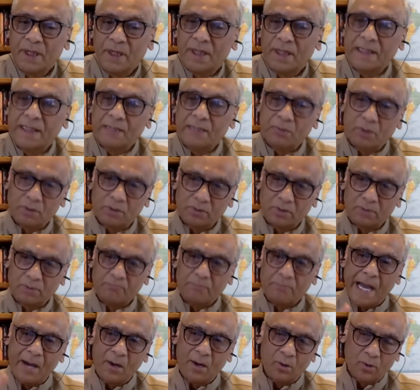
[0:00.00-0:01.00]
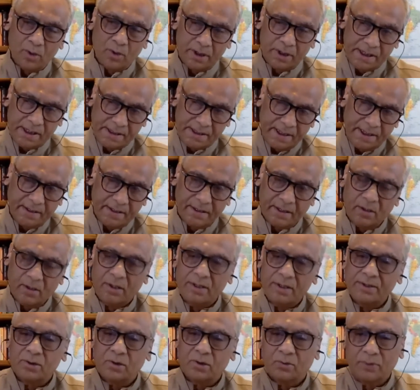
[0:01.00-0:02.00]
There was one biology teacher
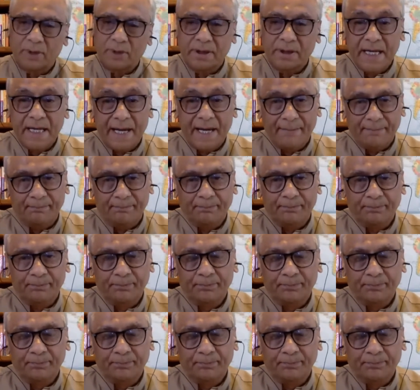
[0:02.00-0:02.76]
also with them.